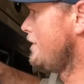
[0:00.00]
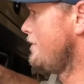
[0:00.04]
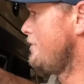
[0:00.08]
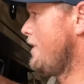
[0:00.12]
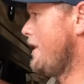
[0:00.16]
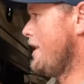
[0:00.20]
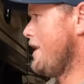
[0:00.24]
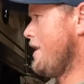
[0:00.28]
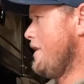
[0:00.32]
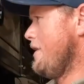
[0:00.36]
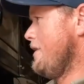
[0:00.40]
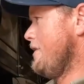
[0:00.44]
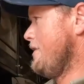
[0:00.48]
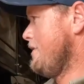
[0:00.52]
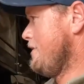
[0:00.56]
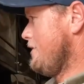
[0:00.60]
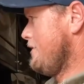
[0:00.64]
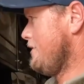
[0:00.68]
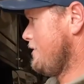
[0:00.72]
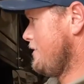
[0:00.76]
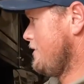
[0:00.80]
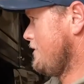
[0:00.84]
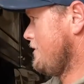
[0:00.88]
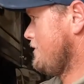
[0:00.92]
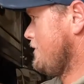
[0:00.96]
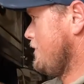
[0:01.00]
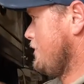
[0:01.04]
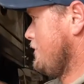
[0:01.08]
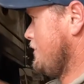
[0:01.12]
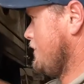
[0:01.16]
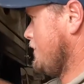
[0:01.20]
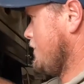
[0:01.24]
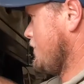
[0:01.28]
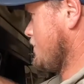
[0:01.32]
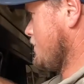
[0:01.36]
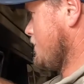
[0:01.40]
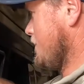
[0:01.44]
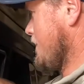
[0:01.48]
Righto. Fuel
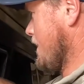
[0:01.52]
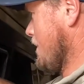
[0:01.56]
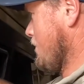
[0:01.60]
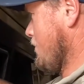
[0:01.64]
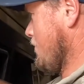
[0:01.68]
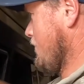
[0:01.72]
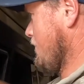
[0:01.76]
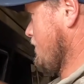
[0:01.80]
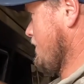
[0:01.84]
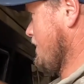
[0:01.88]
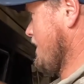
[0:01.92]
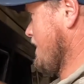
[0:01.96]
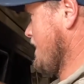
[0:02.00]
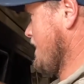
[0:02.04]
filler should come off